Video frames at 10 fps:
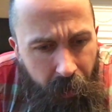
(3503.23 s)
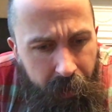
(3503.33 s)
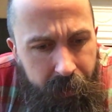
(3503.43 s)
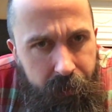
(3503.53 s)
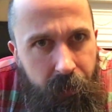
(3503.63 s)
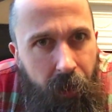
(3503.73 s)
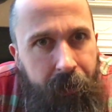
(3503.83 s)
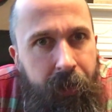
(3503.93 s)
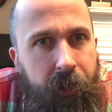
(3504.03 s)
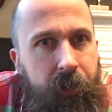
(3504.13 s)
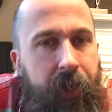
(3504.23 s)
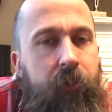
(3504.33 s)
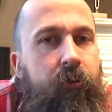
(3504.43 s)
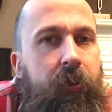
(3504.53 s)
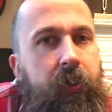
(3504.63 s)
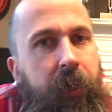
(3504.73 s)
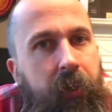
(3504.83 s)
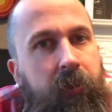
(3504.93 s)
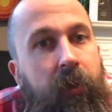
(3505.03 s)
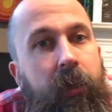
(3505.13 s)
I think it's
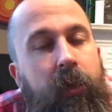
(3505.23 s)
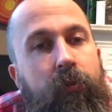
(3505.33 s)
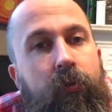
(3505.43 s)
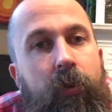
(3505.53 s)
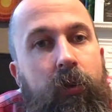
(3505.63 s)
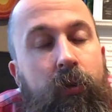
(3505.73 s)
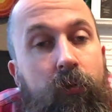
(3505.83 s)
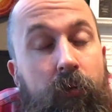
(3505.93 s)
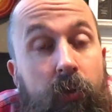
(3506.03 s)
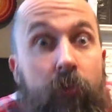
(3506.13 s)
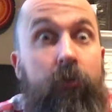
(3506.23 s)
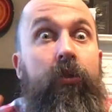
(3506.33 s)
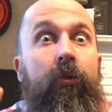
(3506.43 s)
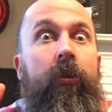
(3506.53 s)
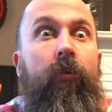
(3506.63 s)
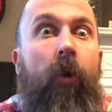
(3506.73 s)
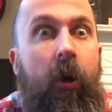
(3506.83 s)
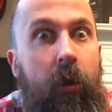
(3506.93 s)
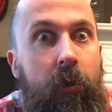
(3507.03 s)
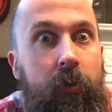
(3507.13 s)
interesting. Suddenly you join the
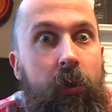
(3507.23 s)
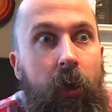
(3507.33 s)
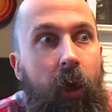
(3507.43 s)
world,